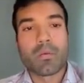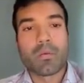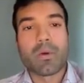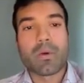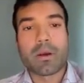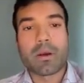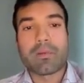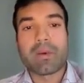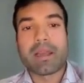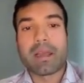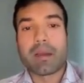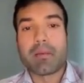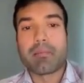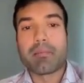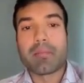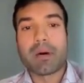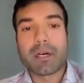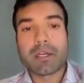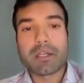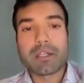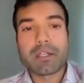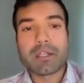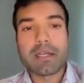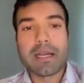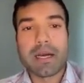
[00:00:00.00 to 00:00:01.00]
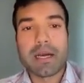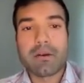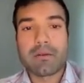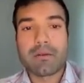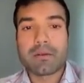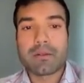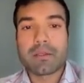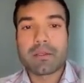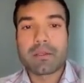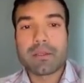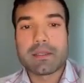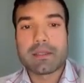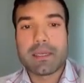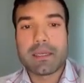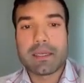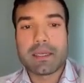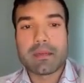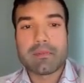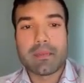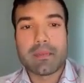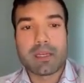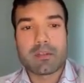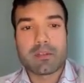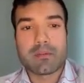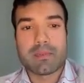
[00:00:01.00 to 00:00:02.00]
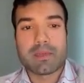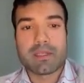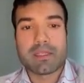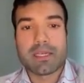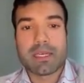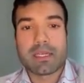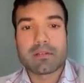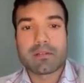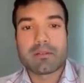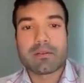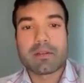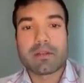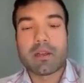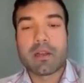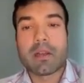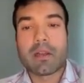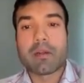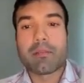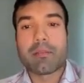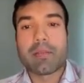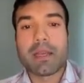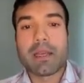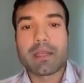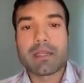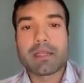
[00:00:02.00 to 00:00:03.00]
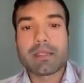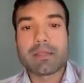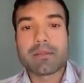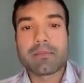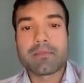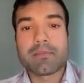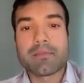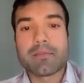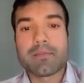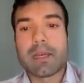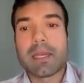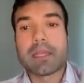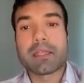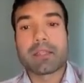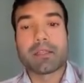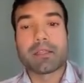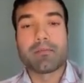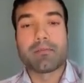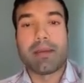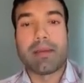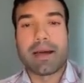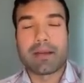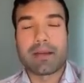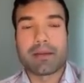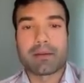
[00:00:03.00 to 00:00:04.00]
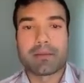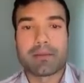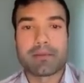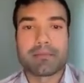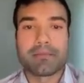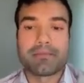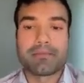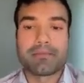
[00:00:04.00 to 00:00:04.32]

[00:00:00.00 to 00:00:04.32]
But we can push down data management tasks to the database, it is better.